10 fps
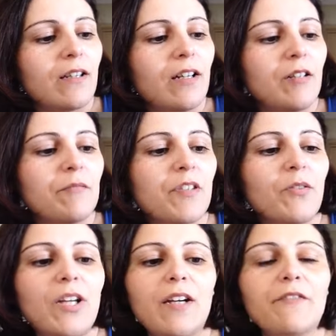So
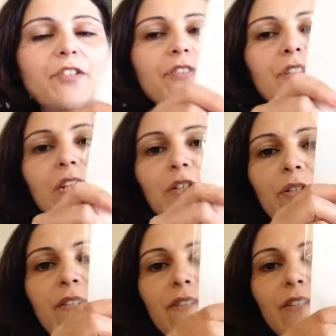all I have to do now
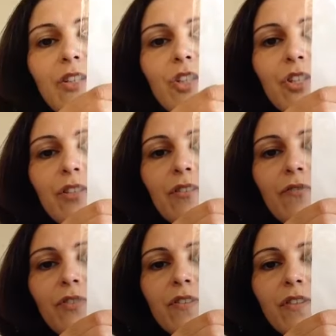is stitch
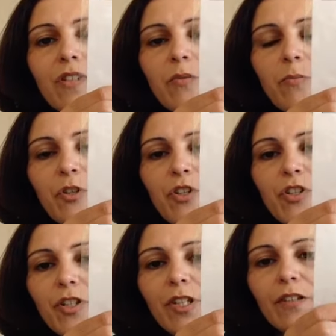For As Long As We Both
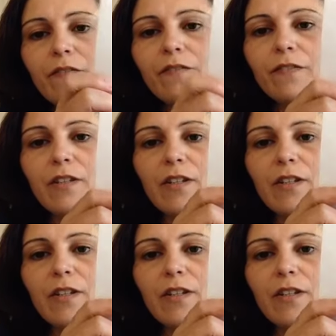Shall Live,